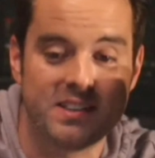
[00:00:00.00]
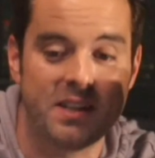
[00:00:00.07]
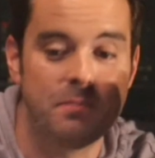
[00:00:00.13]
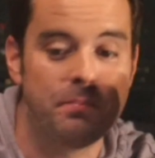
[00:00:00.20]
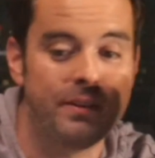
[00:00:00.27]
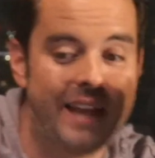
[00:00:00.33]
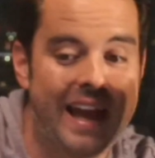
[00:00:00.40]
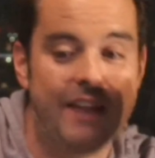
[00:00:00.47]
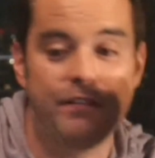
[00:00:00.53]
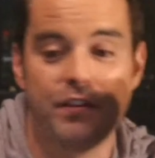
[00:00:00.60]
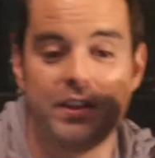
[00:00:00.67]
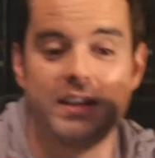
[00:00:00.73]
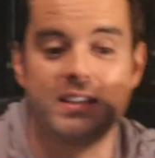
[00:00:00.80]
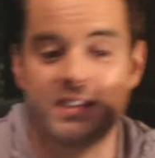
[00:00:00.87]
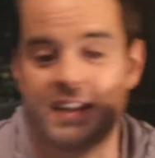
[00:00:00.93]
and plan for
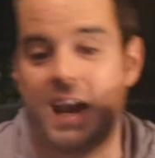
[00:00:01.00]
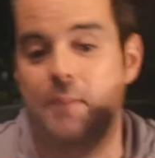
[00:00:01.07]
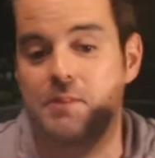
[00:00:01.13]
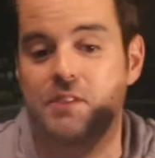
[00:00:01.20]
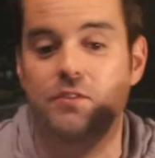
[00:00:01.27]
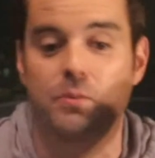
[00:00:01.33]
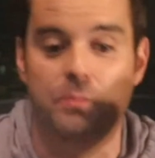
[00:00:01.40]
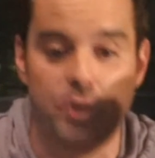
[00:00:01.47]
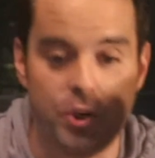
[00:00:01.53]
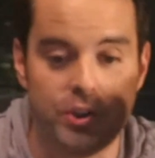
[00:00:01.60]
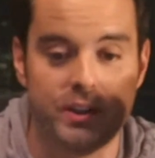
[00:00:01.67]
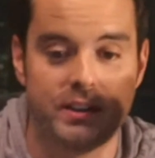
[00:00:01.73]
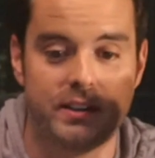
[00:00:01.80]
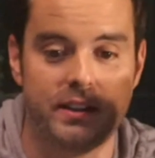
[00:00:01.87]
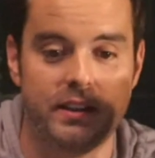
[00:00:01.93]
these types of
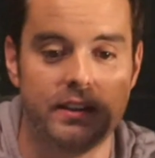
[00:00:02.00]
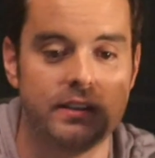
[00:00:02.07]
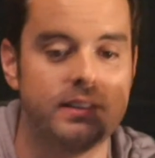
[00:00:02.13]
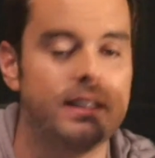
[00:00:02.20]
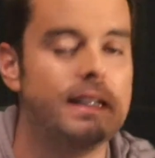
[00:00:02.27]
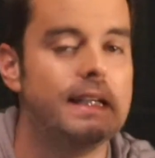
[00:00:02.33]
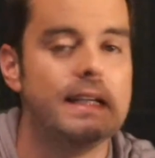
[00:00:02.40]
emergencies.